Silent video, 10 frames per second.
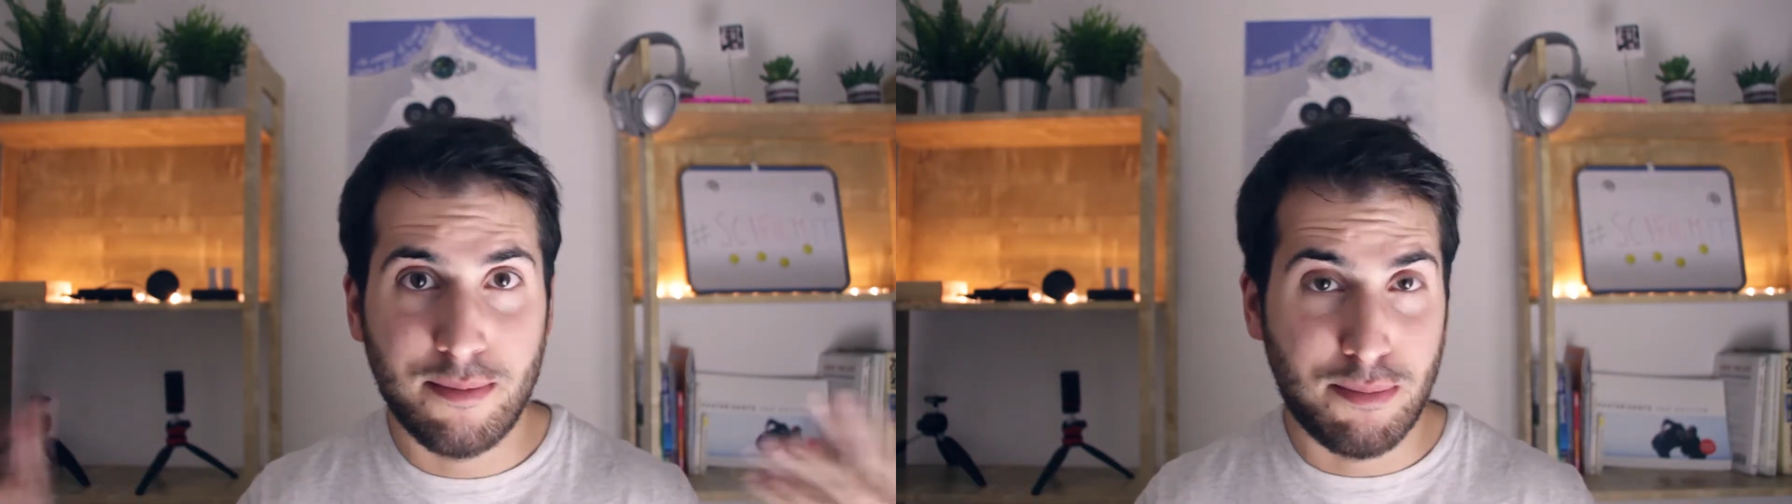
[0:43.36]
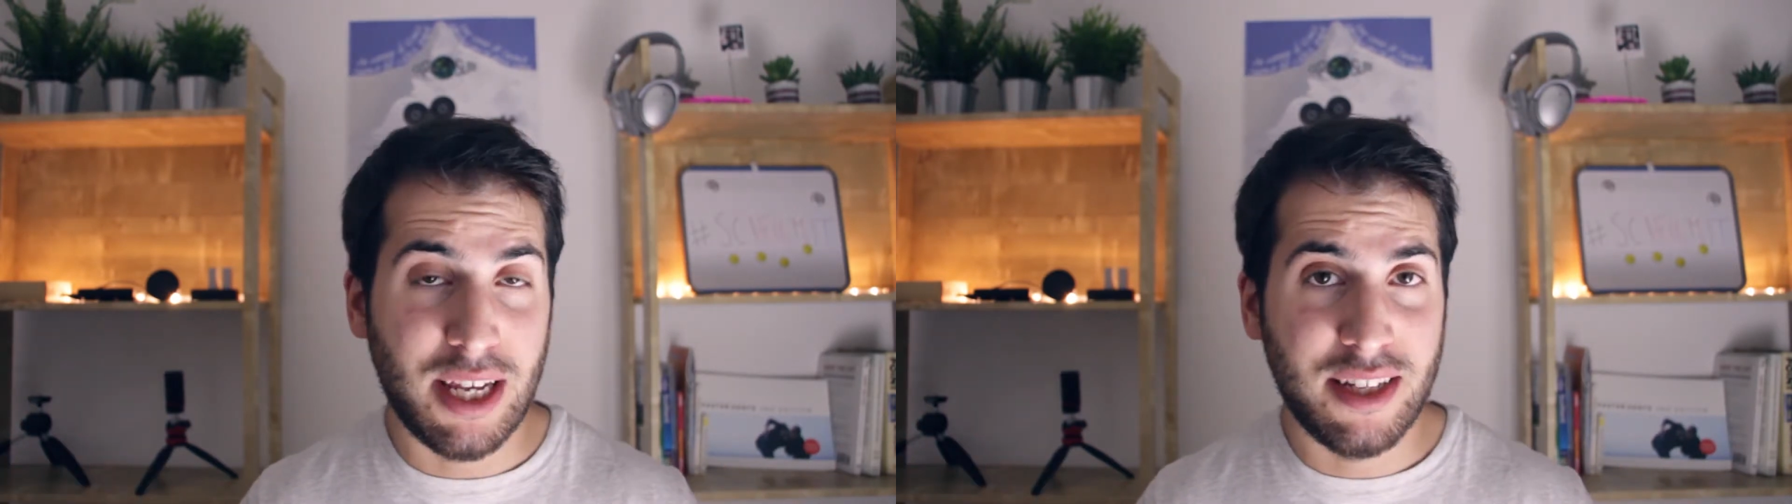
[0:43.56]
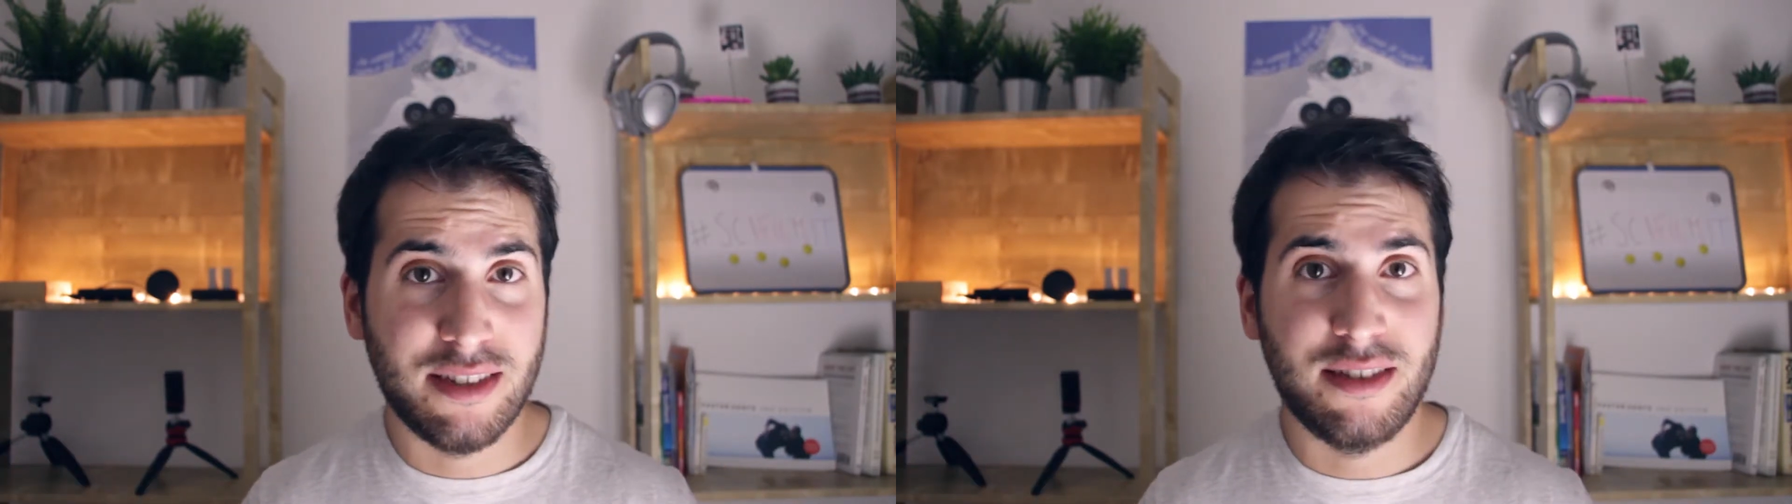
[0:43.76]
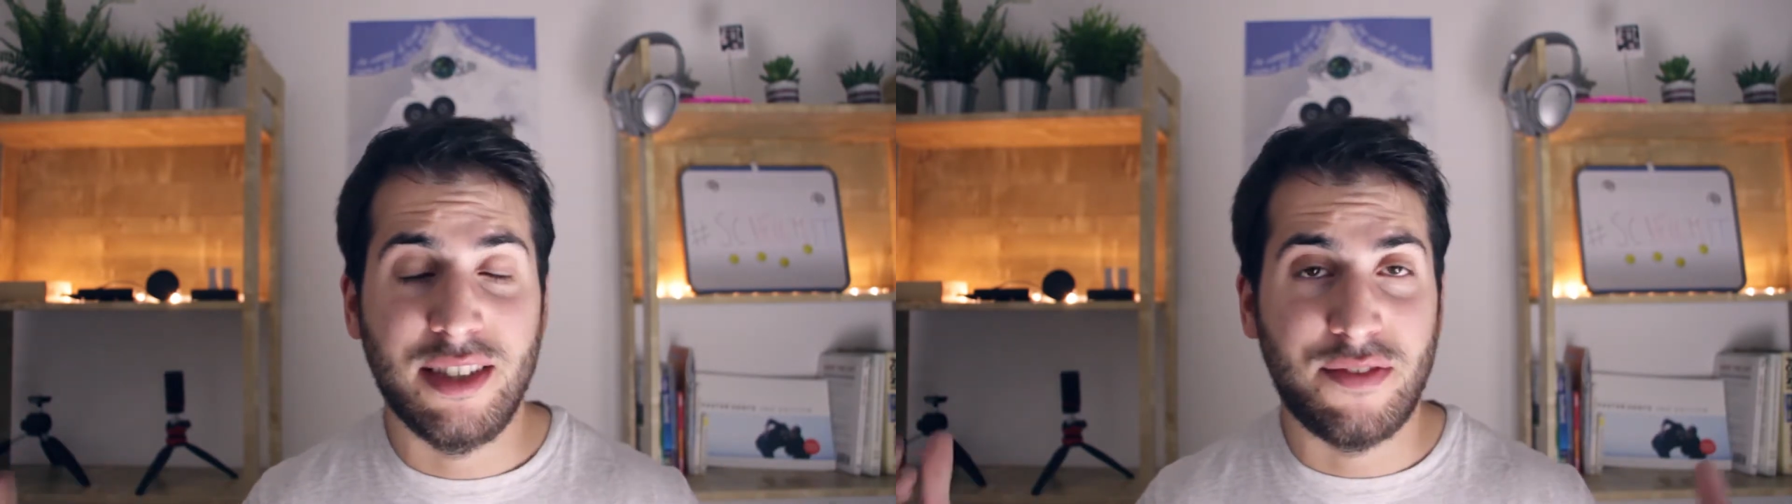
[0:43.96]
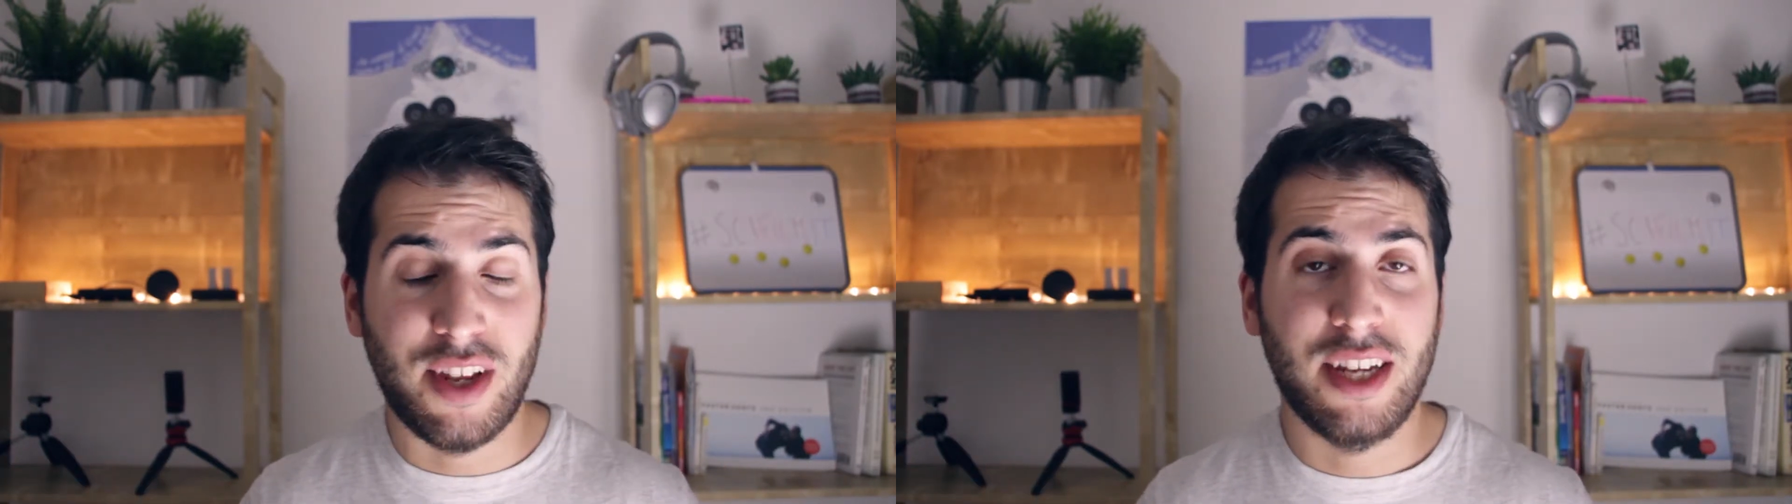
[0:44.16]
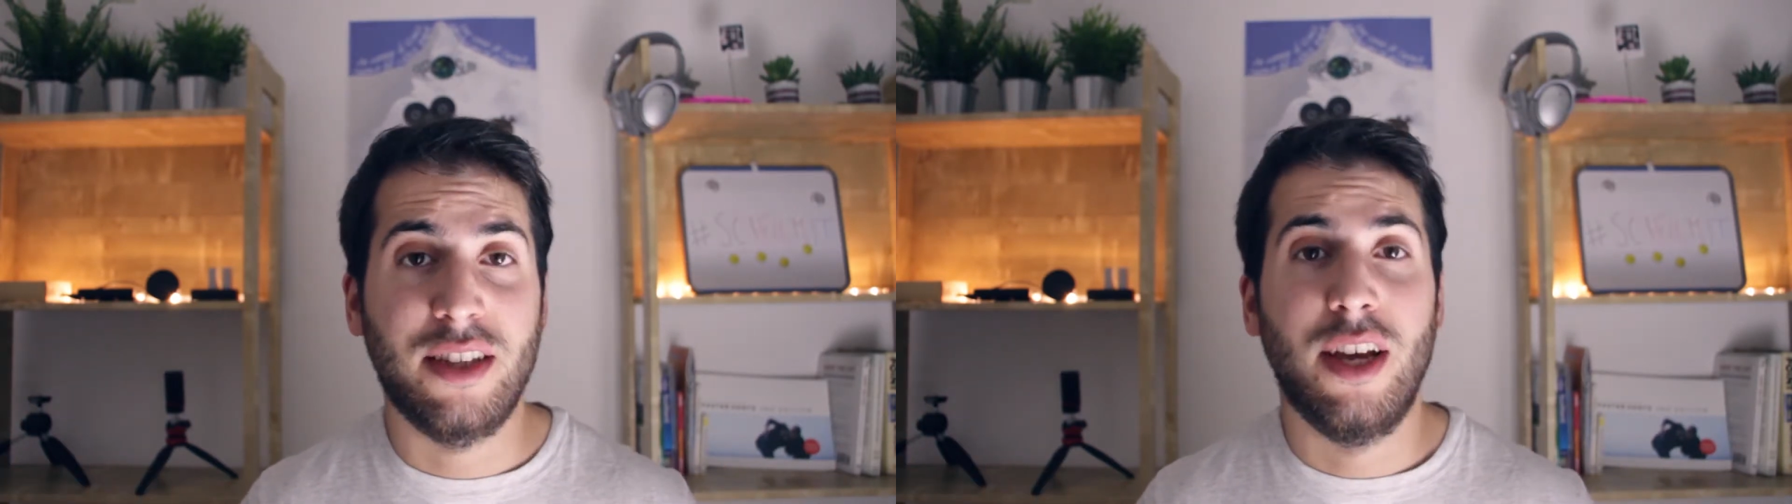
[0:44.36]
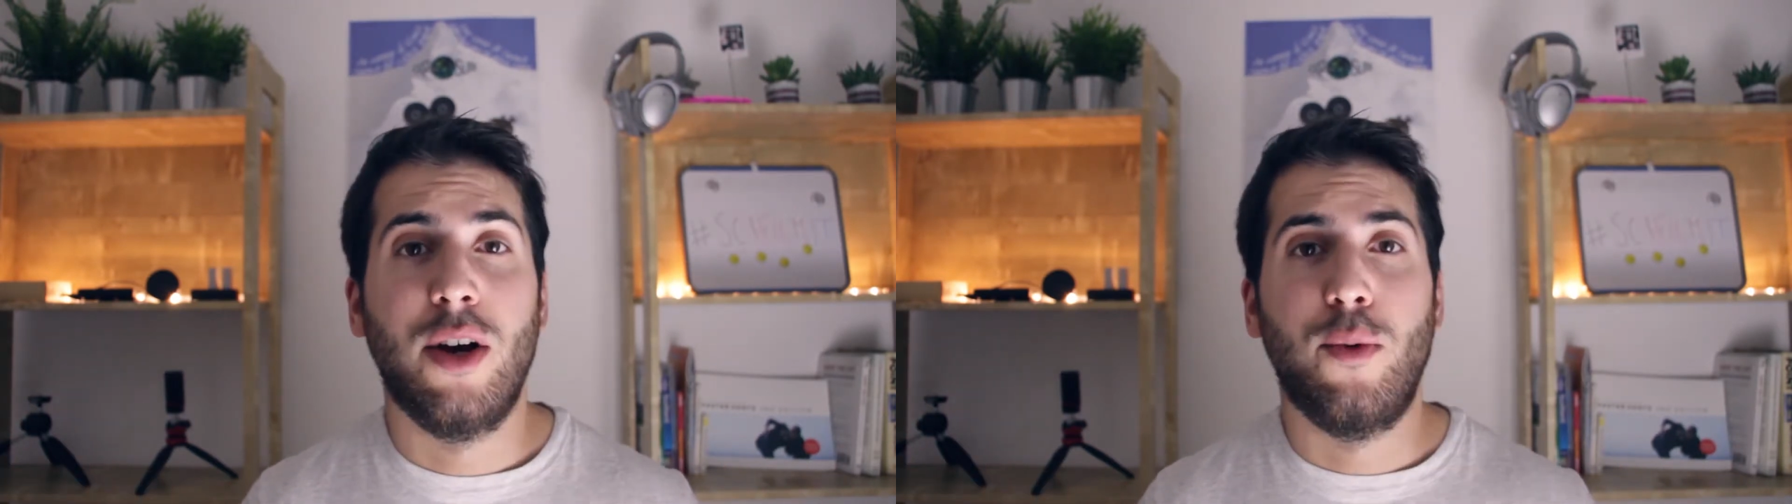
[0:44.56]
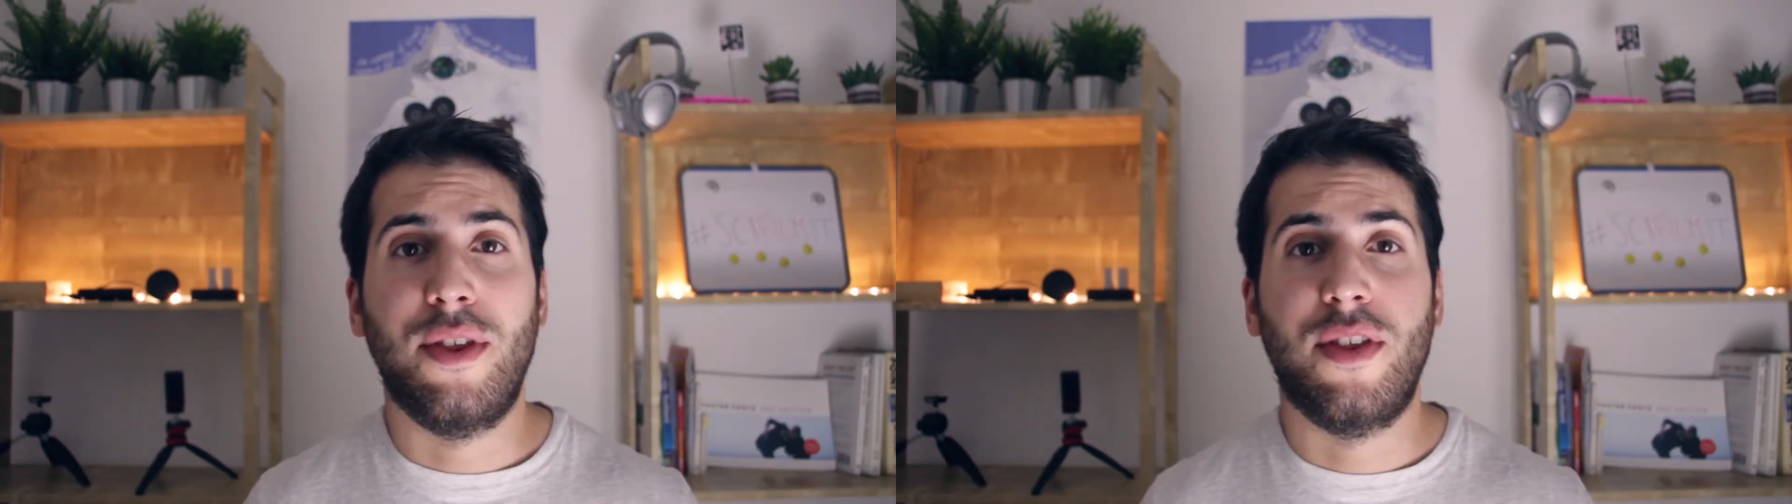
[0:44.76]
place, this flat,
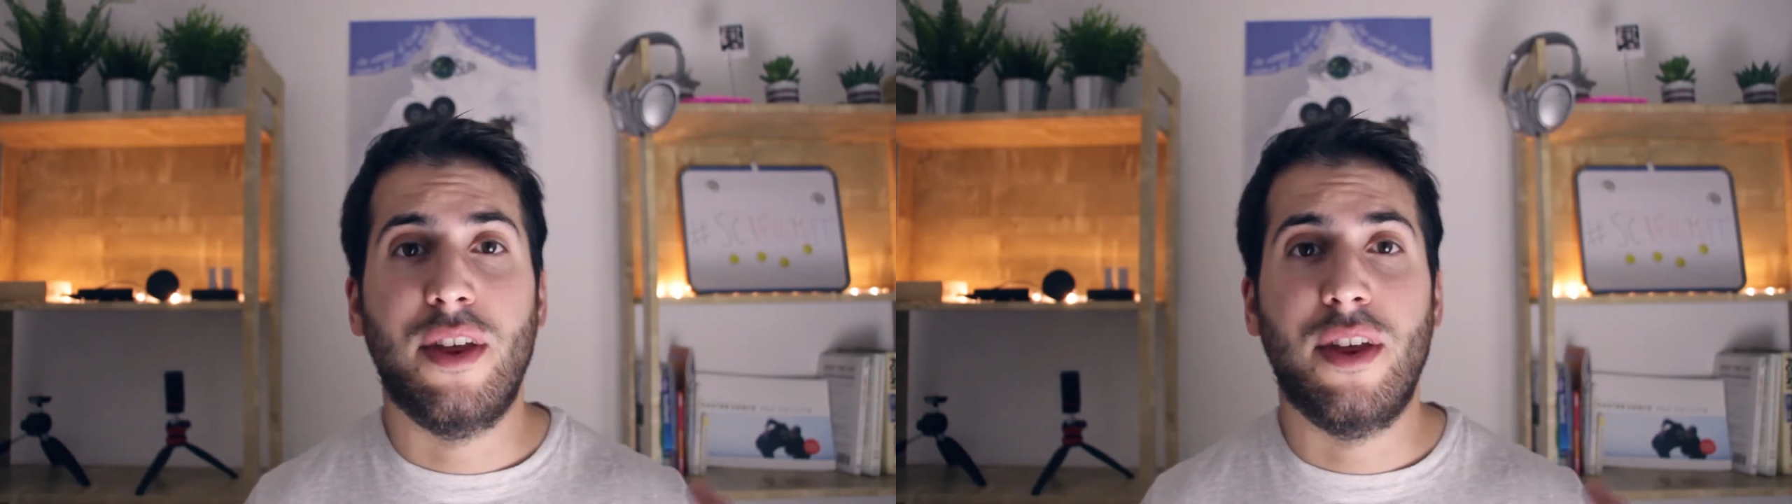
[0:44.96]
with